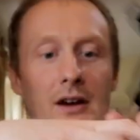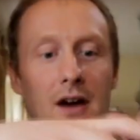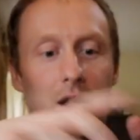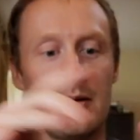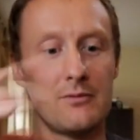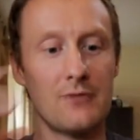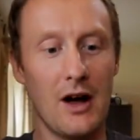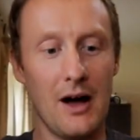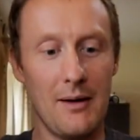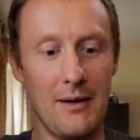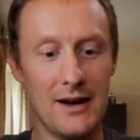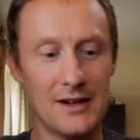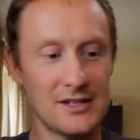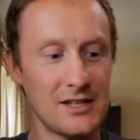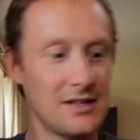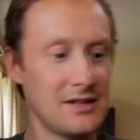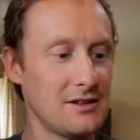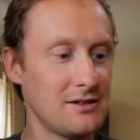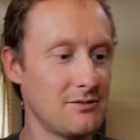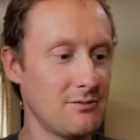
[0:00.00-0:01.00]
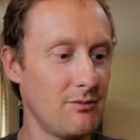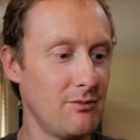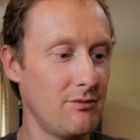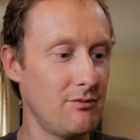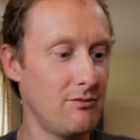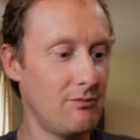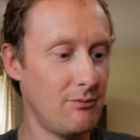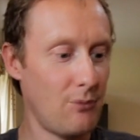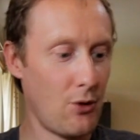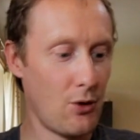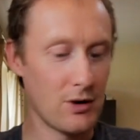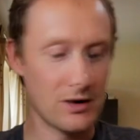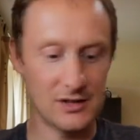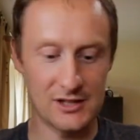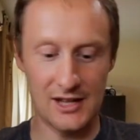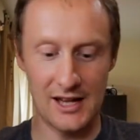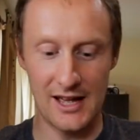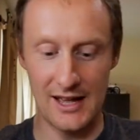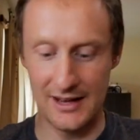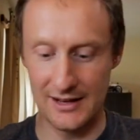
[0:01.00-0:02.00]
I'm actually more
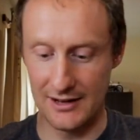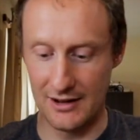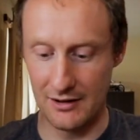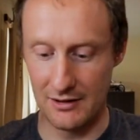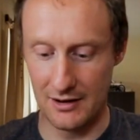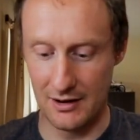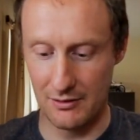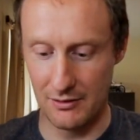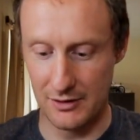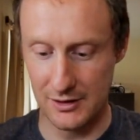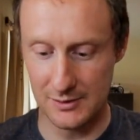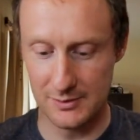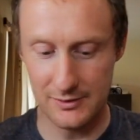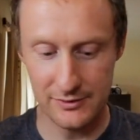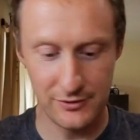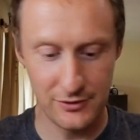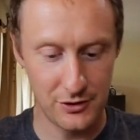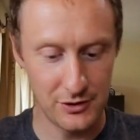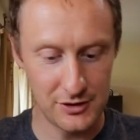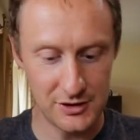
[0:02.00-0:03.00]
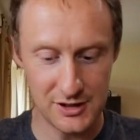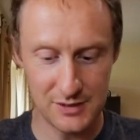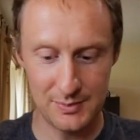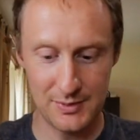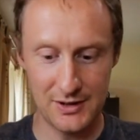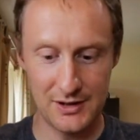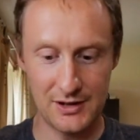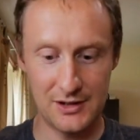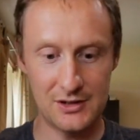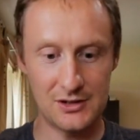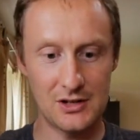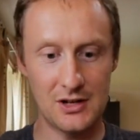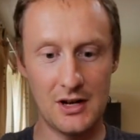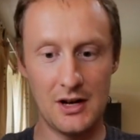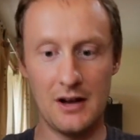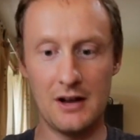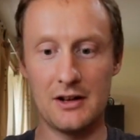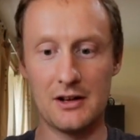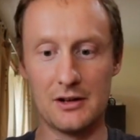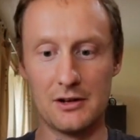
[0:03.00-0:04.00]
excited now than I was before, just because
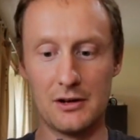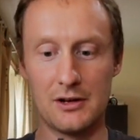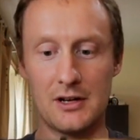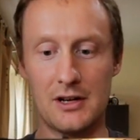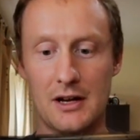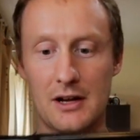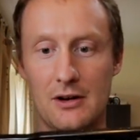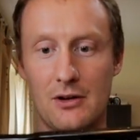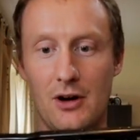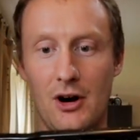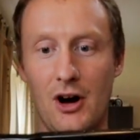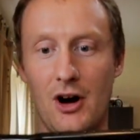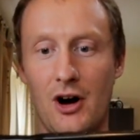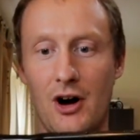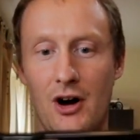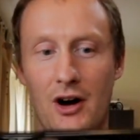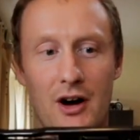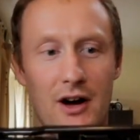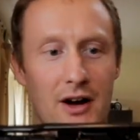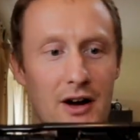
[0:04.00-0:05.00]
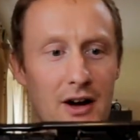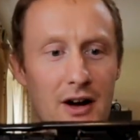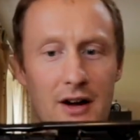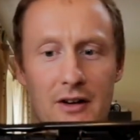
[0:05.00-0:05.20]
you look at it and go, "Ha!